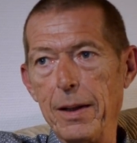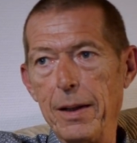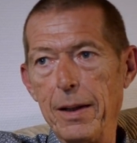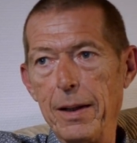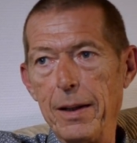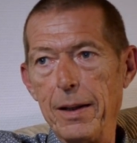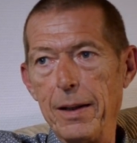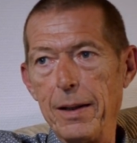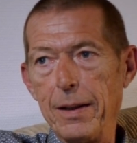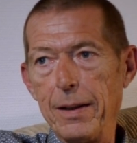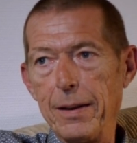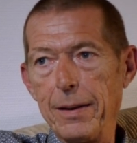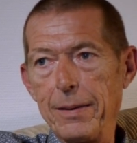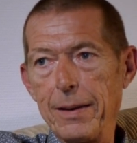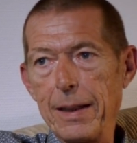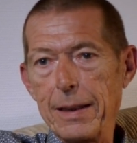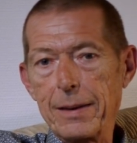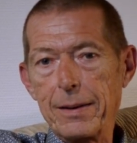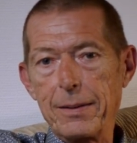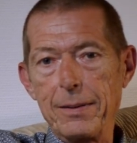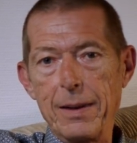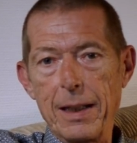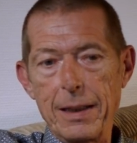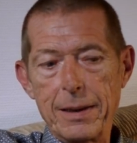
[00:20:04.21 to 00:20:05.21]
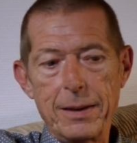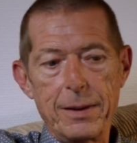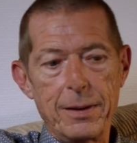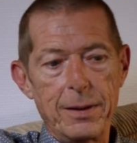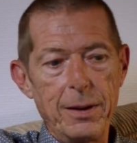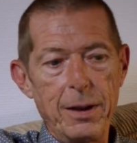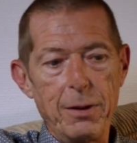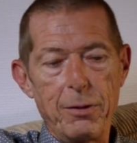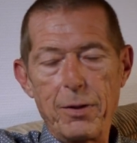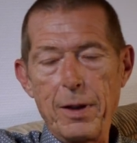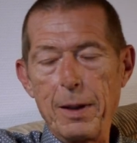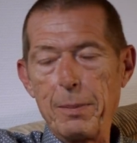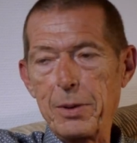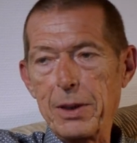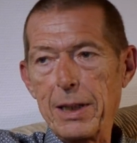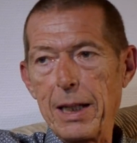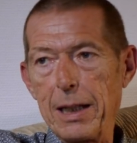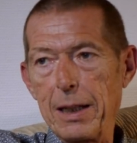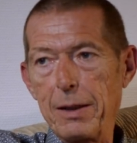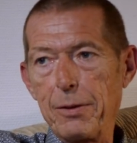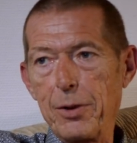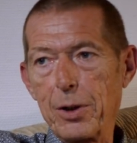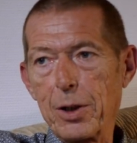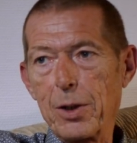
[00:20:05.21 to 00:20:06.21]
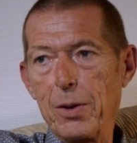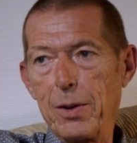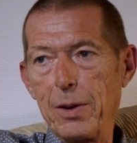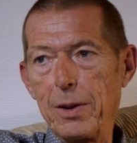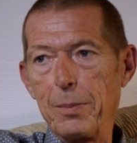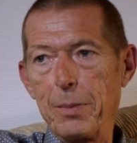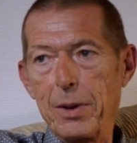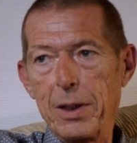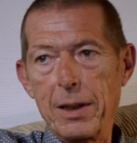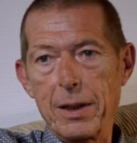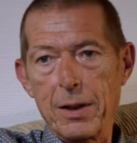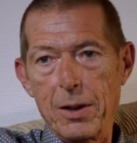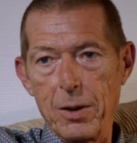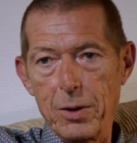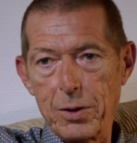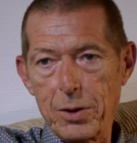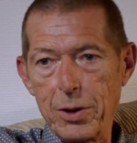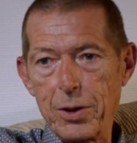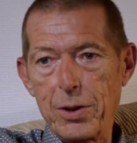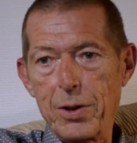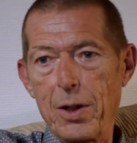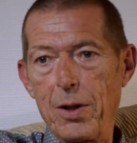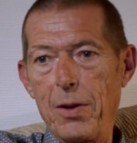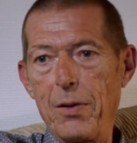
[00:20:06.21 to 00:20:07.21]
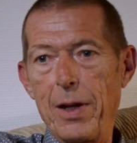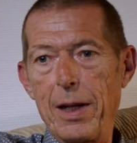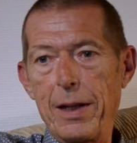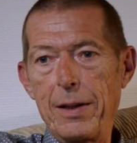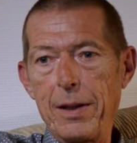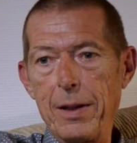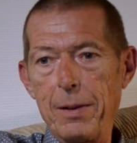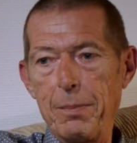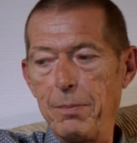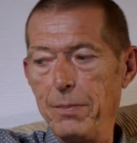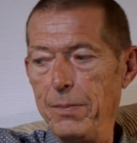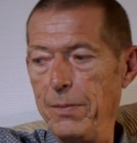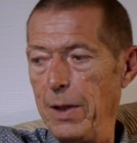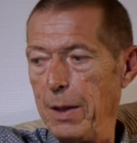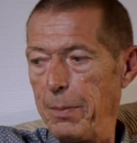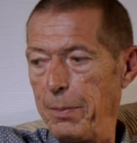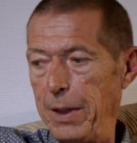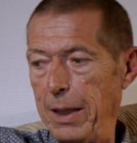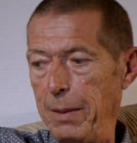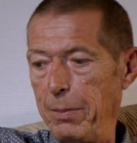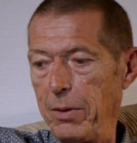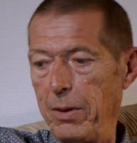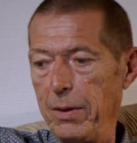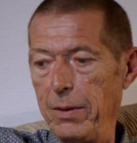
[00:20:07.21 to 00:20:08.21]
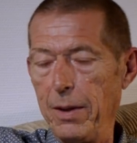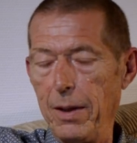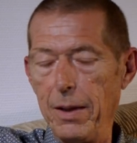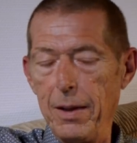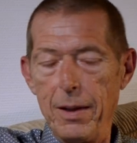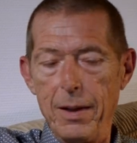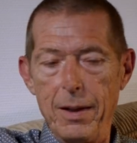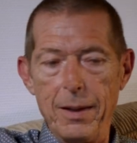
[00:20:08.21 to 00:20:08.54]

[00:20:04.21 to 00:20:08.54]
That's the flip side of the coin, but it goes to show that the people